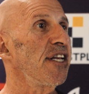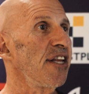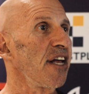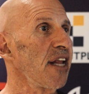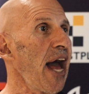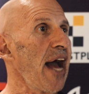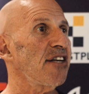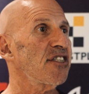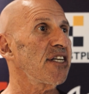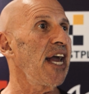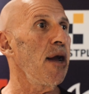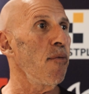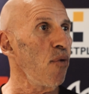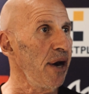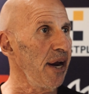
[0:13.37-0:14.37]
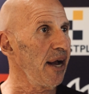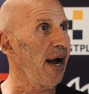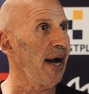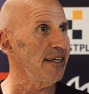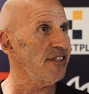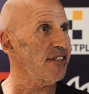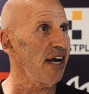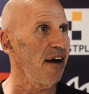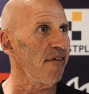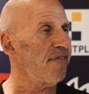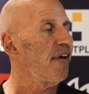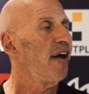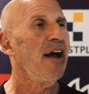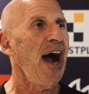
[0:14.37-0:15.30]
In the last game, when it got tough,